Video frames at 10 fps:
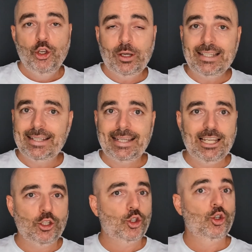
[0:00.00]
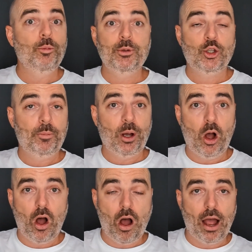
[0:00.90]
you can see super, super
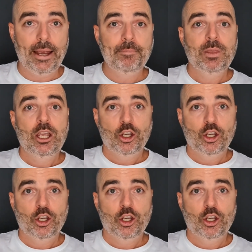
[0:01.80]
high